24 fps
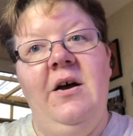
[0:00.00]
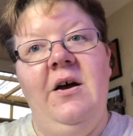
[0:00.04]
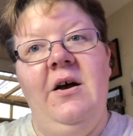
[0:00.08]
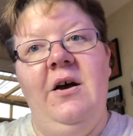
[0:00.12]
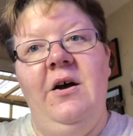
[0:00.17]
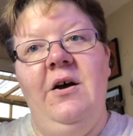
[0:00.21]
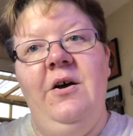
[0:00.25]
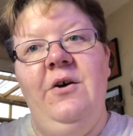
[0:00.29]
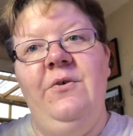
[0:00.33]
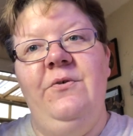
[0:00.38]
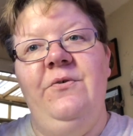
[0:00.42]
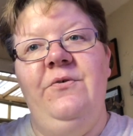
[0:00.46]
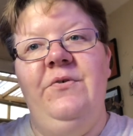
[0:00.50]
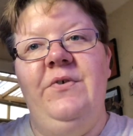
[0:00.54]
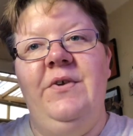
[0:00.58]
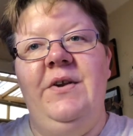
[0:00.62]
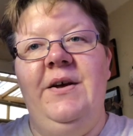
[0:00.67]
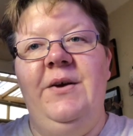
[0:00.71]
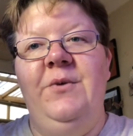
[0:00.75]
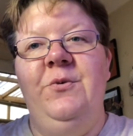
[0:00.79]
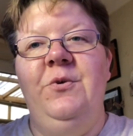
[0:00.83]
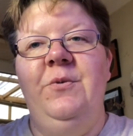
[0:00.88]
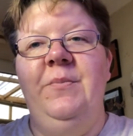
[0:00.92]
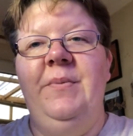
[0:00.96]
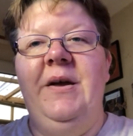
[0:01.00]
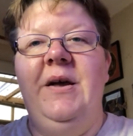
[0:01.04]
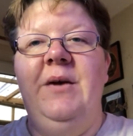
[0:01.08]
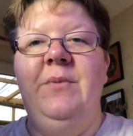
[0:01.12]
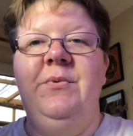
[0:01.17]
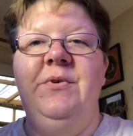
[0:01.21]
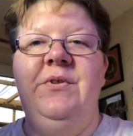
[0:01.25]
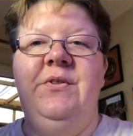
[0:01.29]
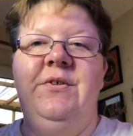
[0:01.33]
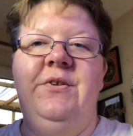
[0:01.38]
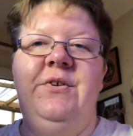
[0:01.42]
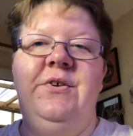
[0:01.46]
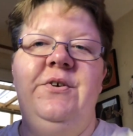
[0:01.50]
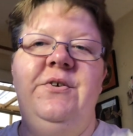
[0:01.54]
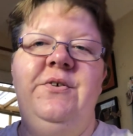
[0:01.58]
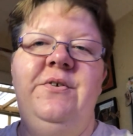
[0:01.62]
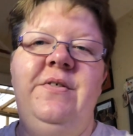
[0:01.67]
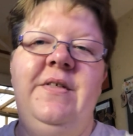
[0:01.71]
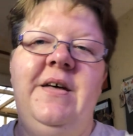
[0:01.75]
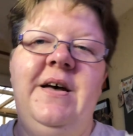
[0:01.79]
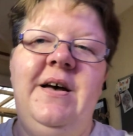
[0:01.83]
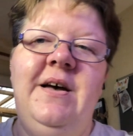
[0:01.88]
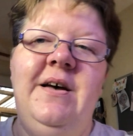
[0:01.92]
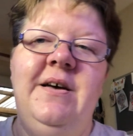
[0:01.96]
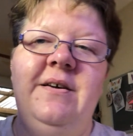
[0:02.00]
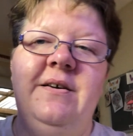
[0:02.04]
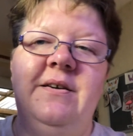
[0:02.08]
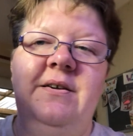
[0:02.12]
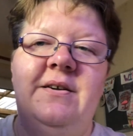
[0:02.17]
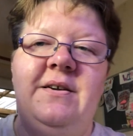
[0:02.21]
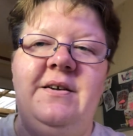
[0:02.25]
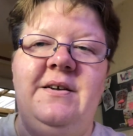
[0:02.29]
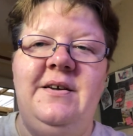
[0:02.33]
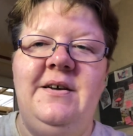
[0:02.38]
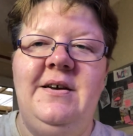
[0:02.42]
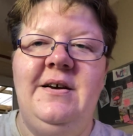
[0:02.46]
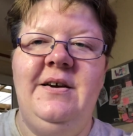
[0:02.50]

hopefully we'll be able to do that and